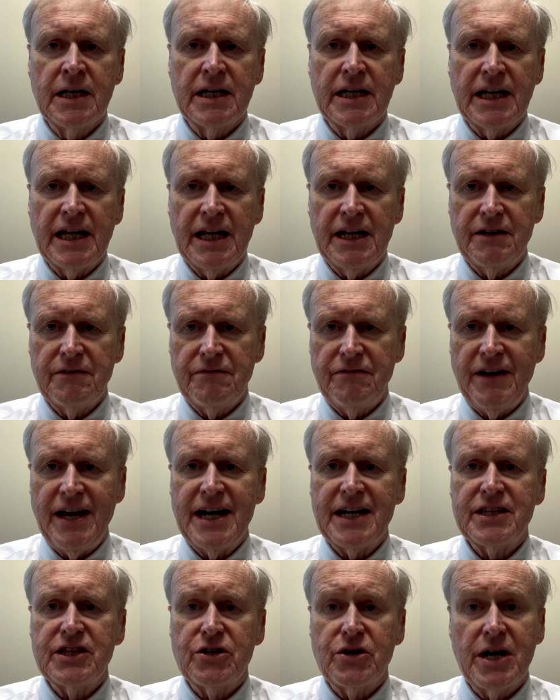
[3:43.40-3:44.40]
And in
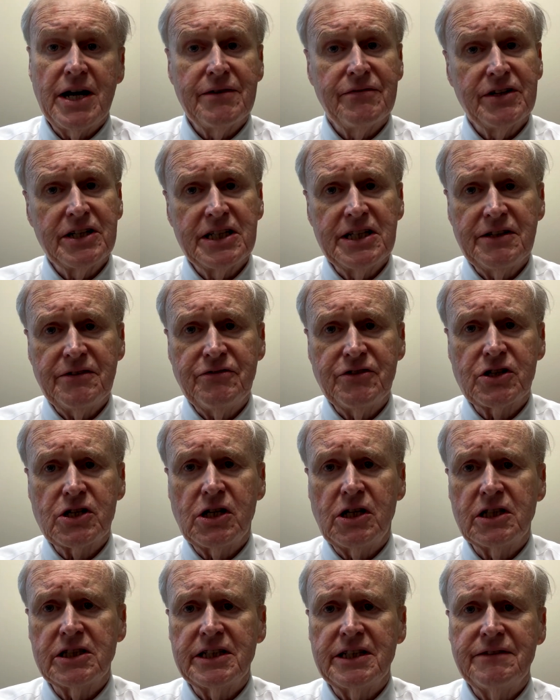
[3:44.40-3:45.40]
fact, they're having
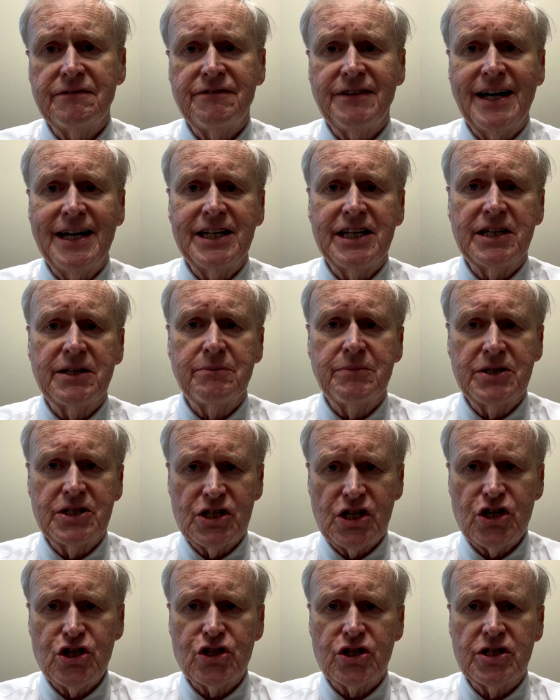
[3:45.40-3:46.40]
difficulty finding
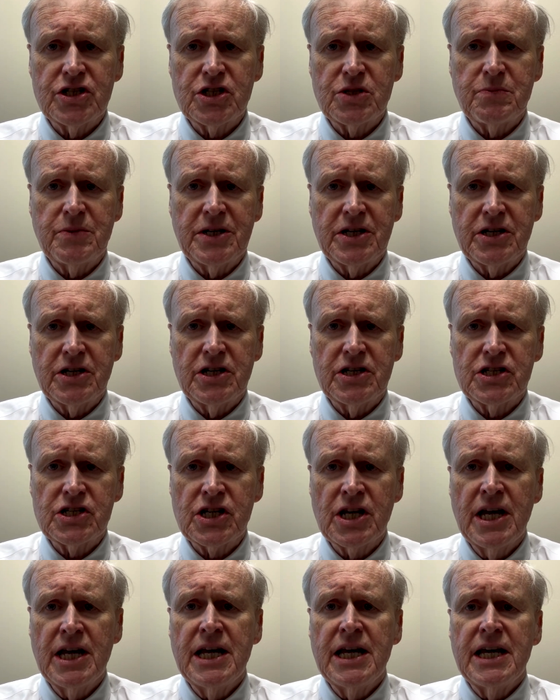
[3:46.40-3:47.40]
positions because
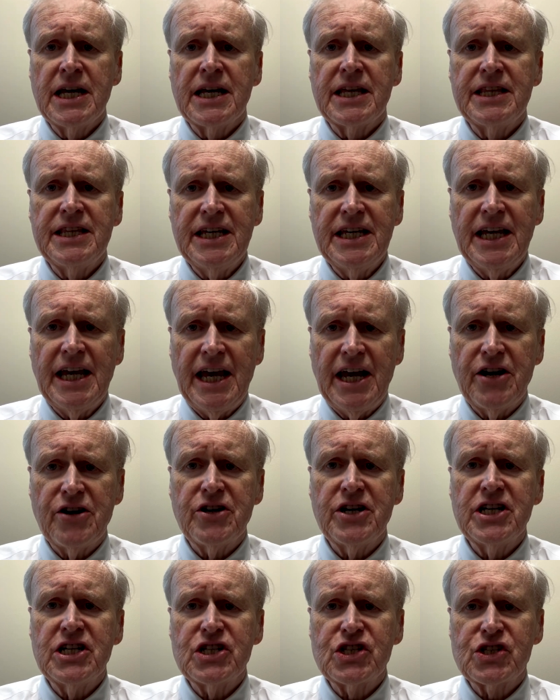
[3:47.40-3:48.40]
the
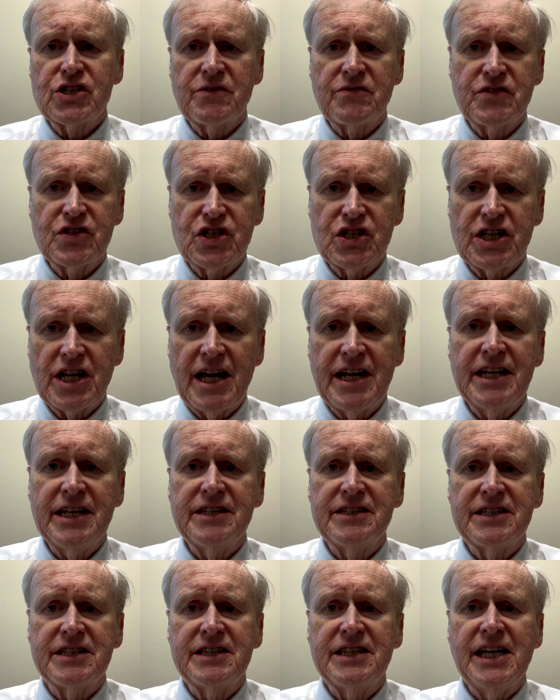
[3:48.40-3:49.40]
areas of study
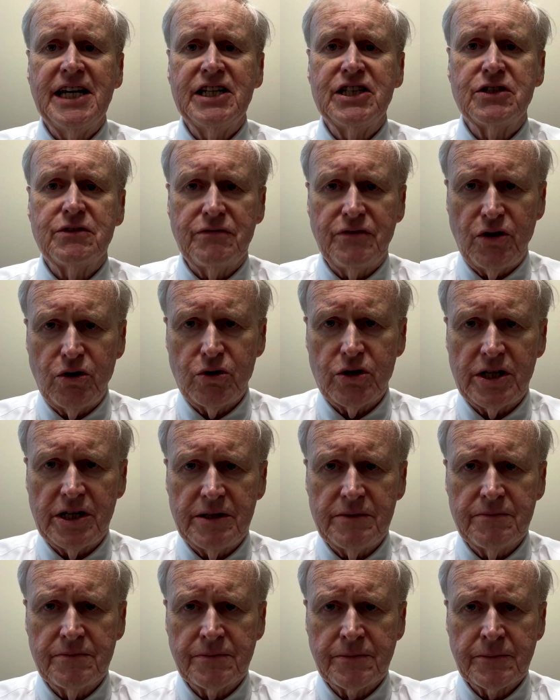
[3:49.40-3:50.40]
that they
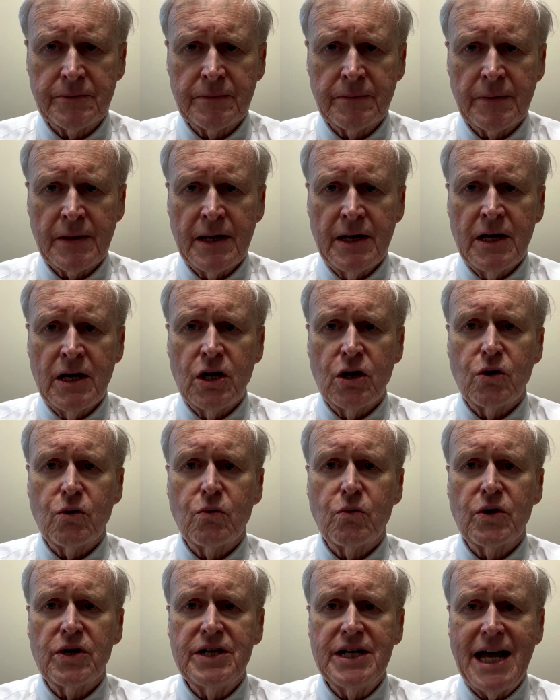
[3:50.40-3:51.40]
devoted
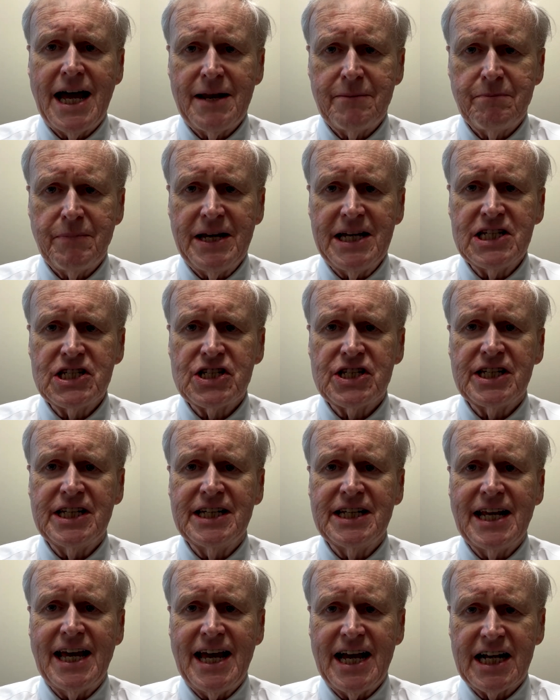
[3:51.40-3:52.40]
were not based
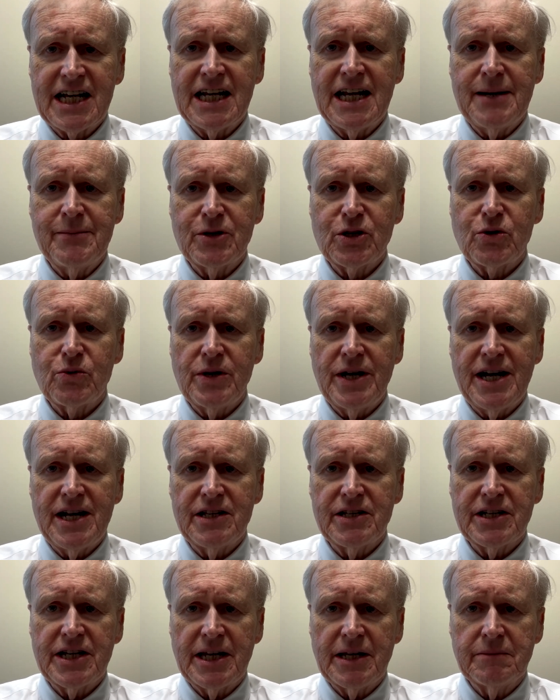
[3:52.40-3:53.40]
in economic
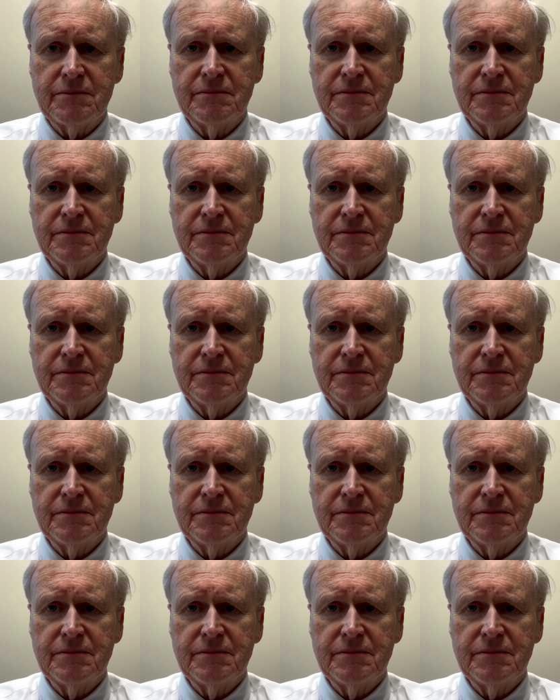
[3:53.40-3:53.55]
reality,